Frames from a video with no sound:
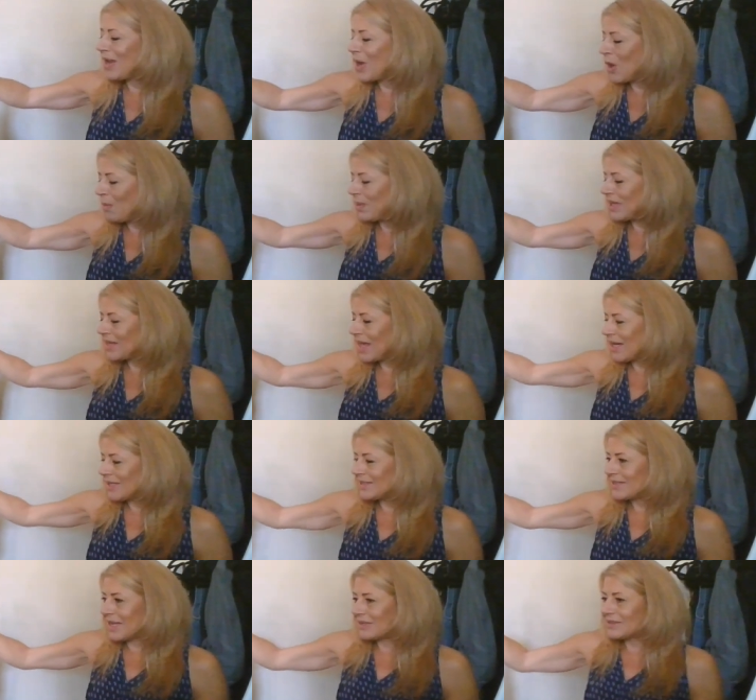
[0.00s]
I hope that
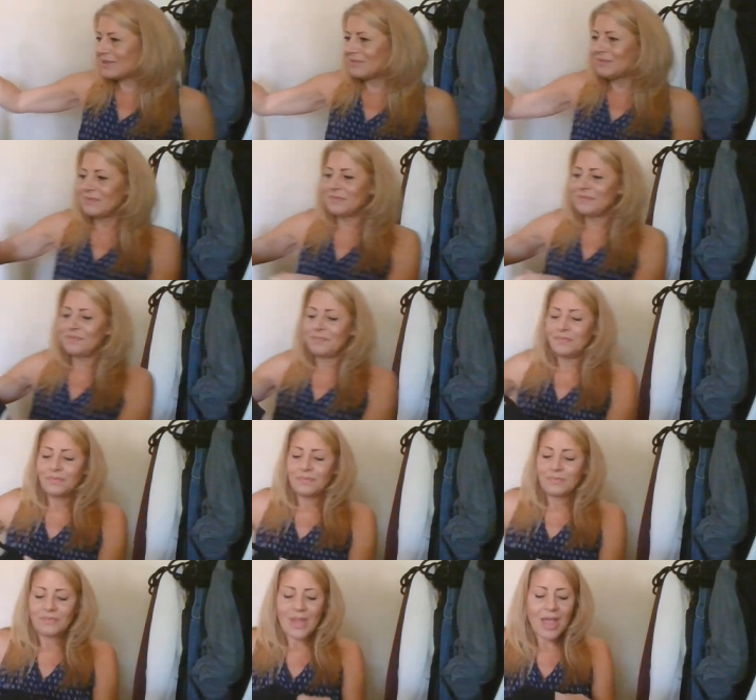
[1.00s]
it sells.
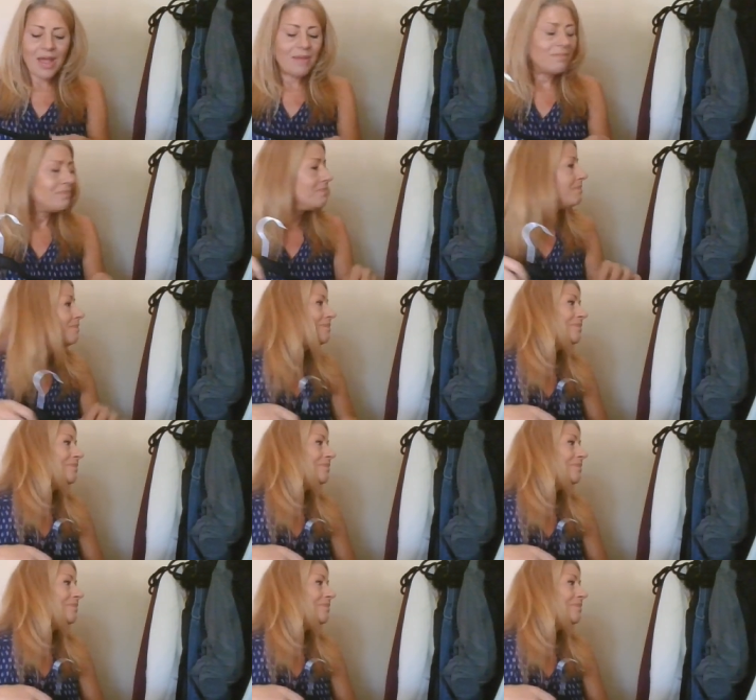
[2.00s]
Um,